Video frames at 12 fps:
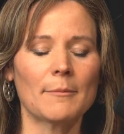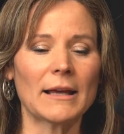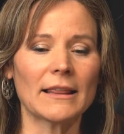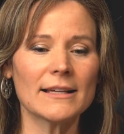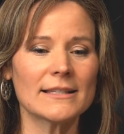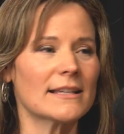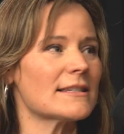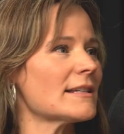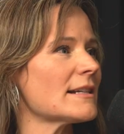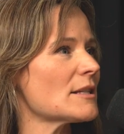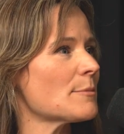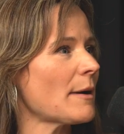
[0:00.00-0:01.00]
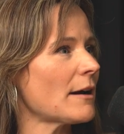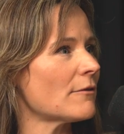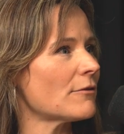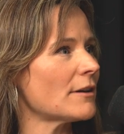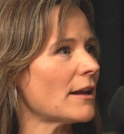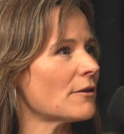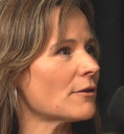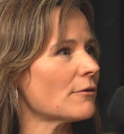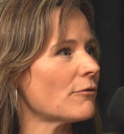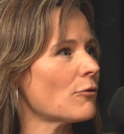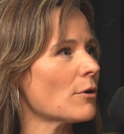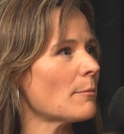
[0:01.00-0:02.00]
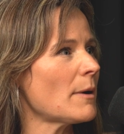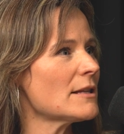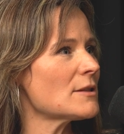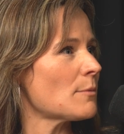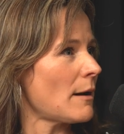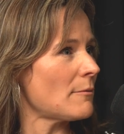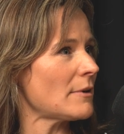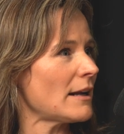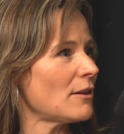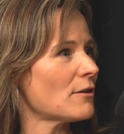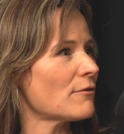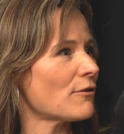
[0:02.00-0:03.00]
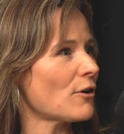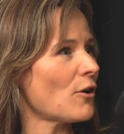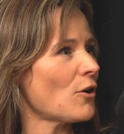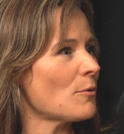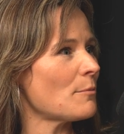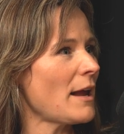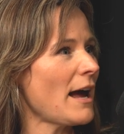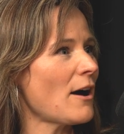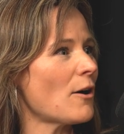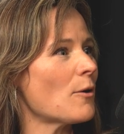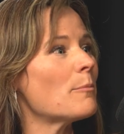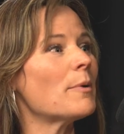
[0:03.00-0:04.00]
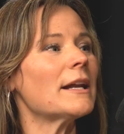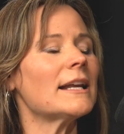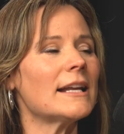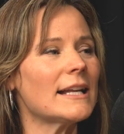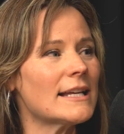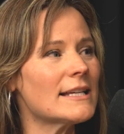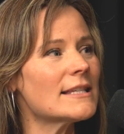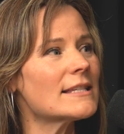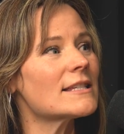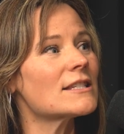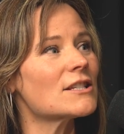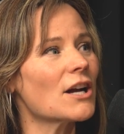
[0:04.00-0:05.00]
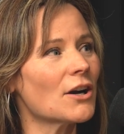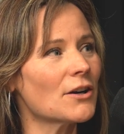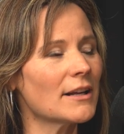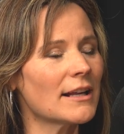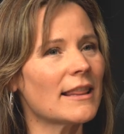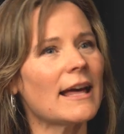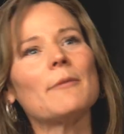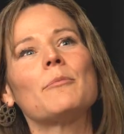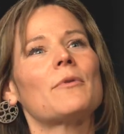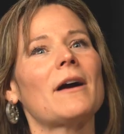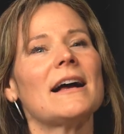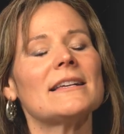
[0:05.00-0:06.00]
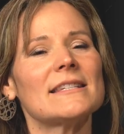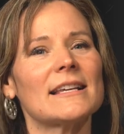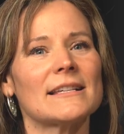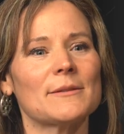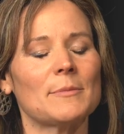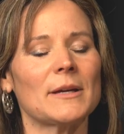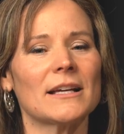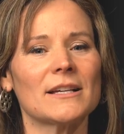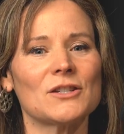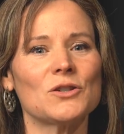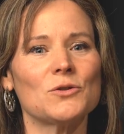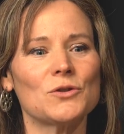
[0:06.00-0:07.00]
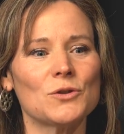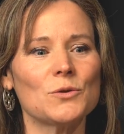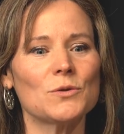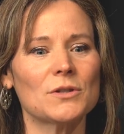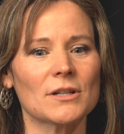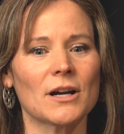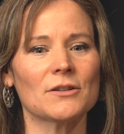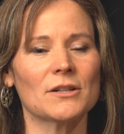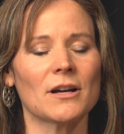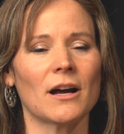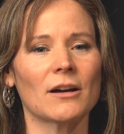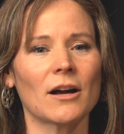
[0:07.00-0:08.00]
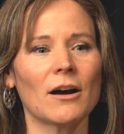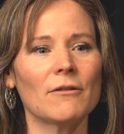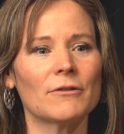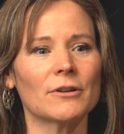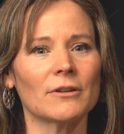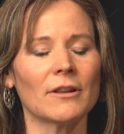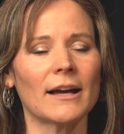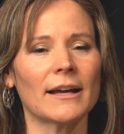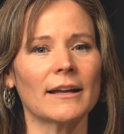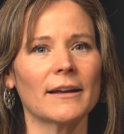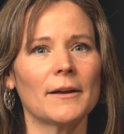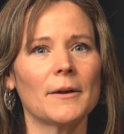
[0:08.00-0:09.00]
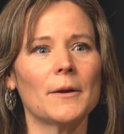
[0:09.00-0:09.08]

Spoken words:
my lease doesn't expire for another 4 months. Why would I look for a home now? But it is starting that process, because you do start to uncover like